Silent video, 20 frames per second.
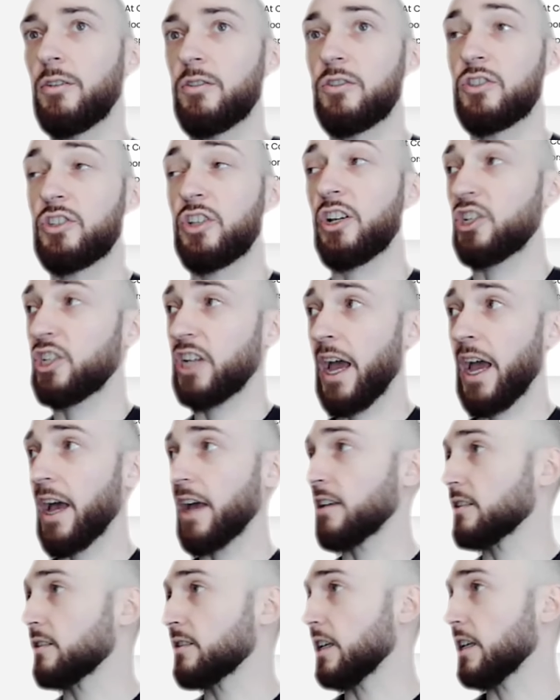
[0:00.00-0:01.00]
such
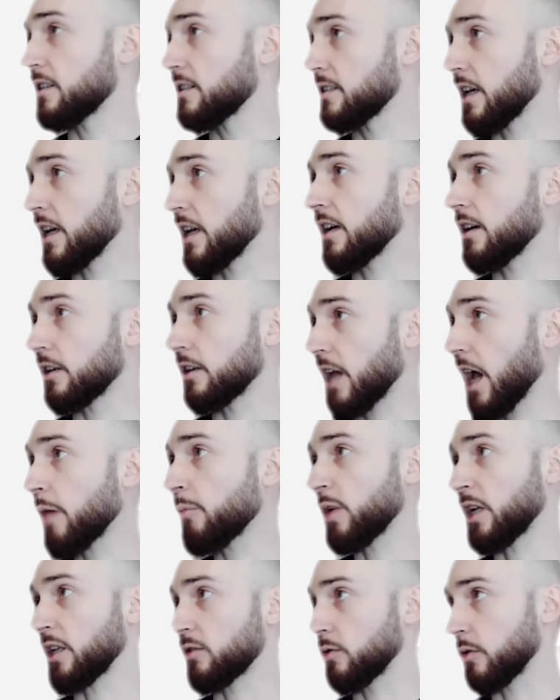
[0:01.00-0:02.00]
as, let's say, a
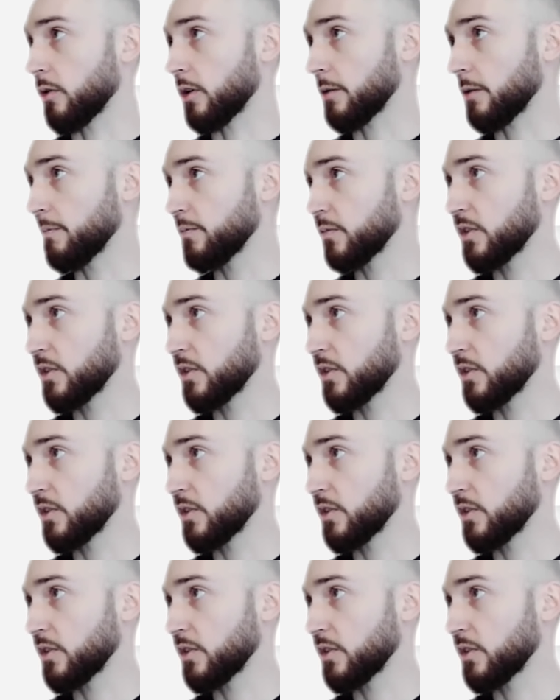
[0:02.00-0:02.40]
cabinet door.